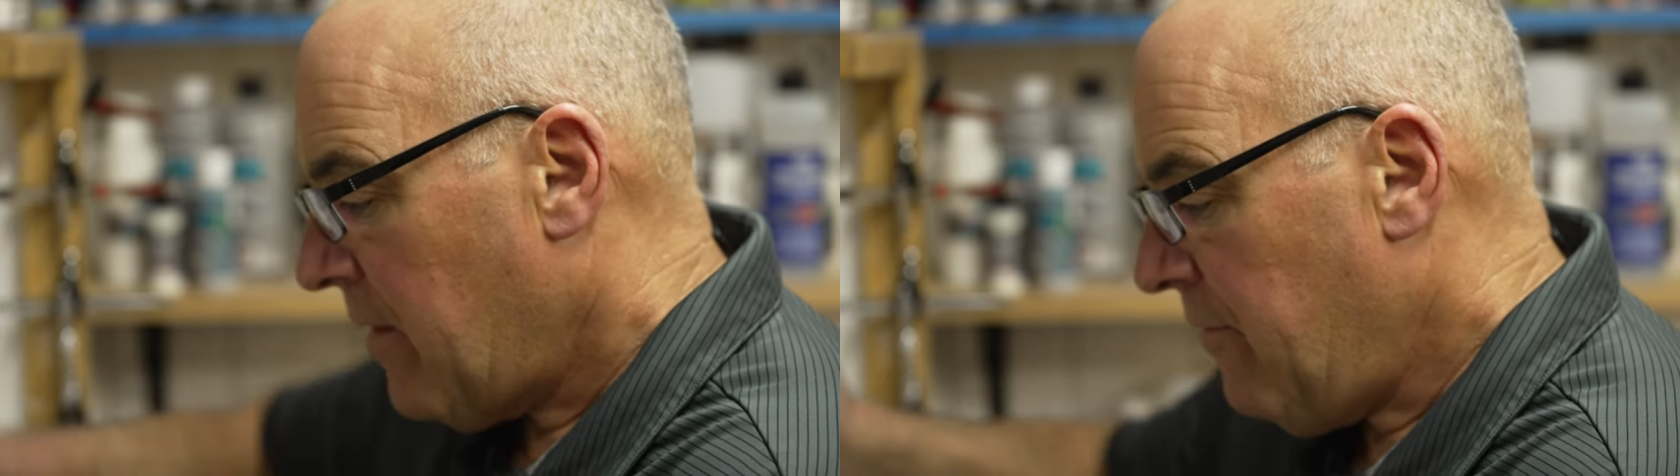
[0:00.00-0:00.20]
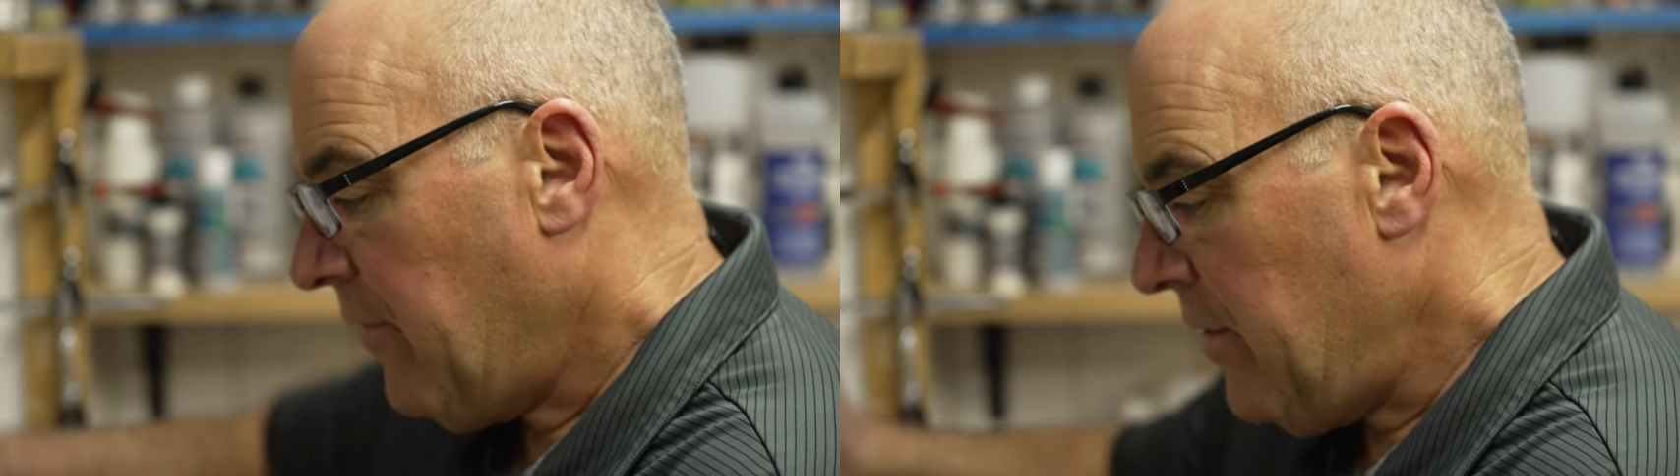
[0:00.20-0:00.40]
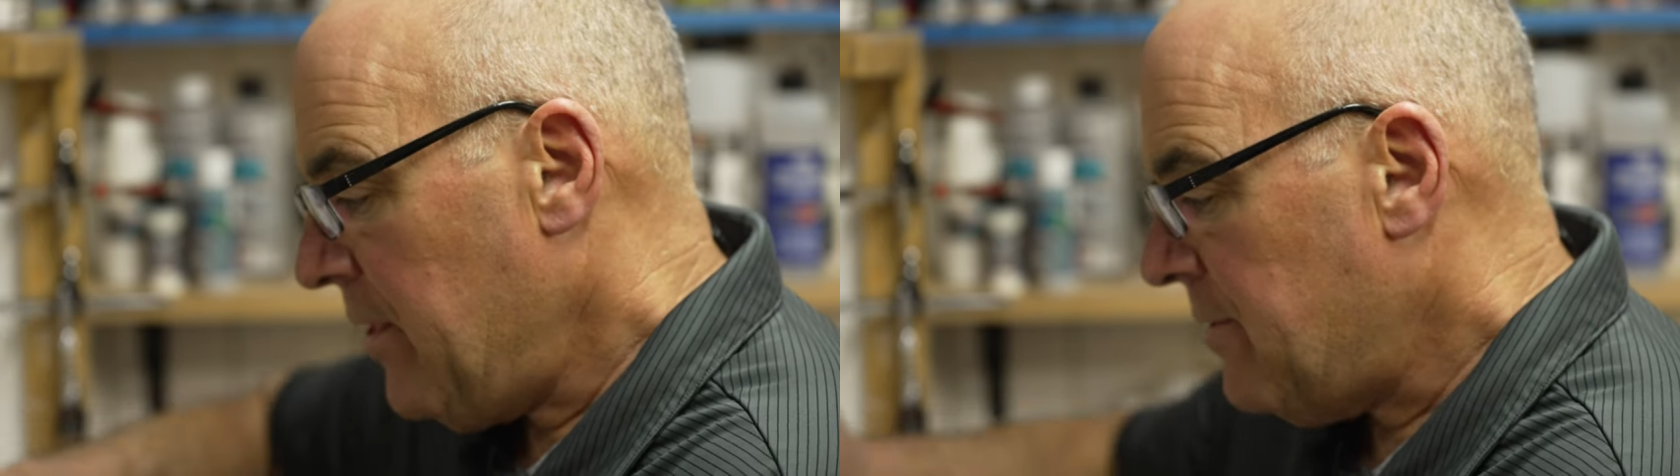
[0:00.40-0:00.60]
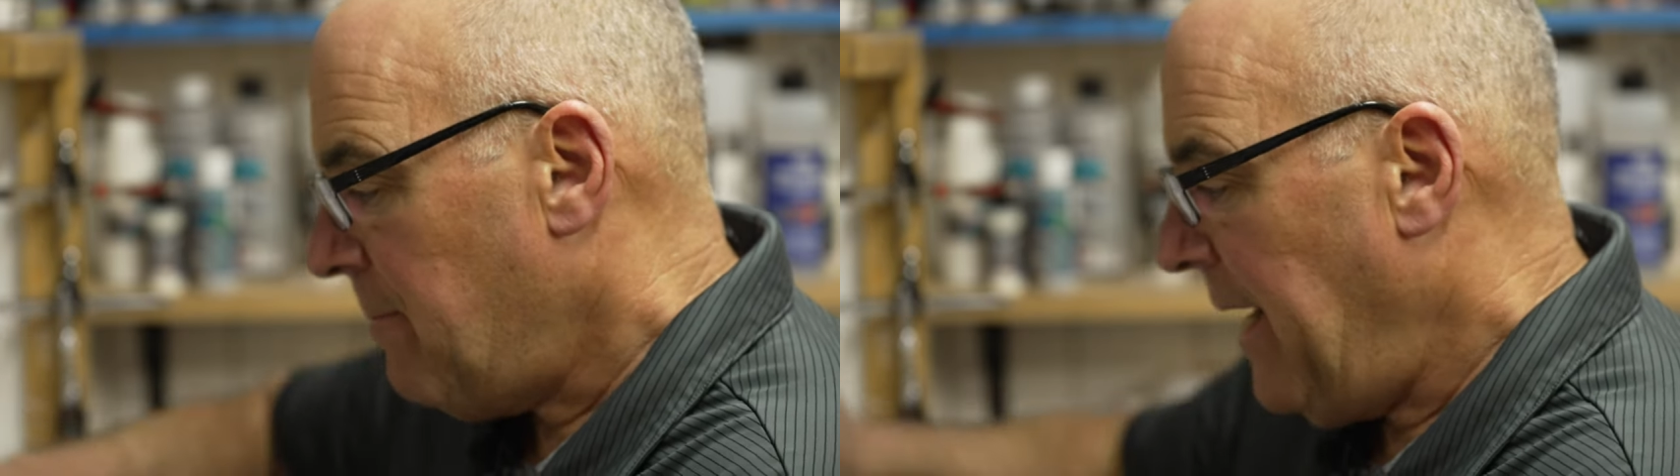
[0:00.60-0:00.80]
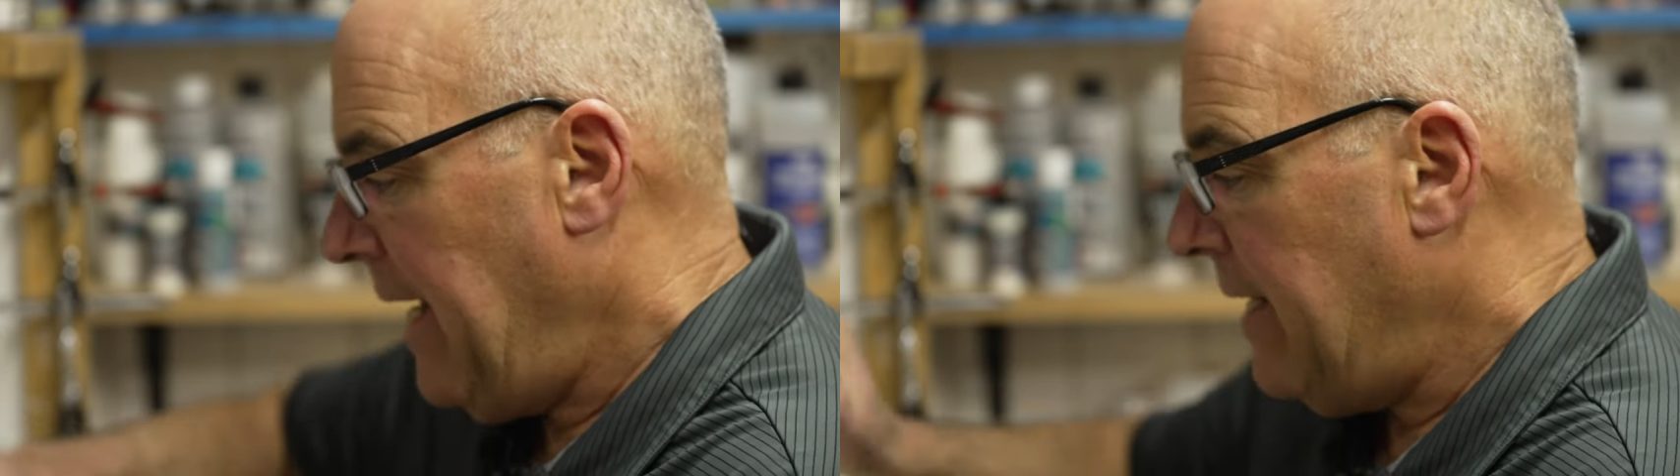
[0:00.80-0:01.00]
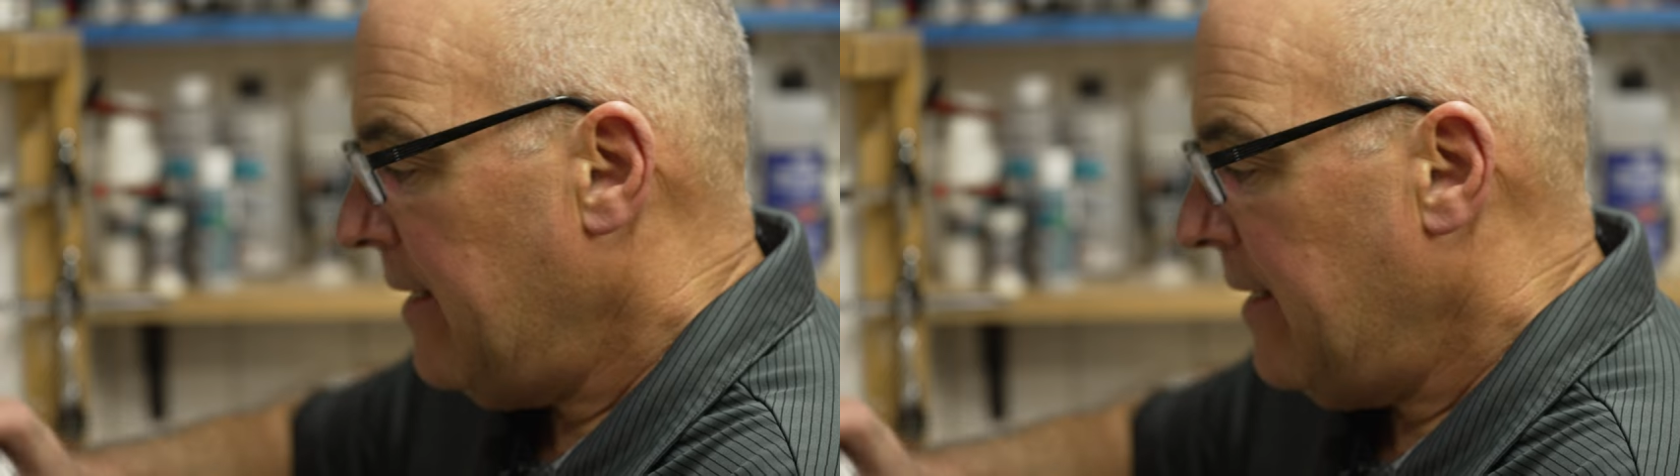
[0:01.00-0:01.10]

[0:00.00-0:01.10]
for this bait.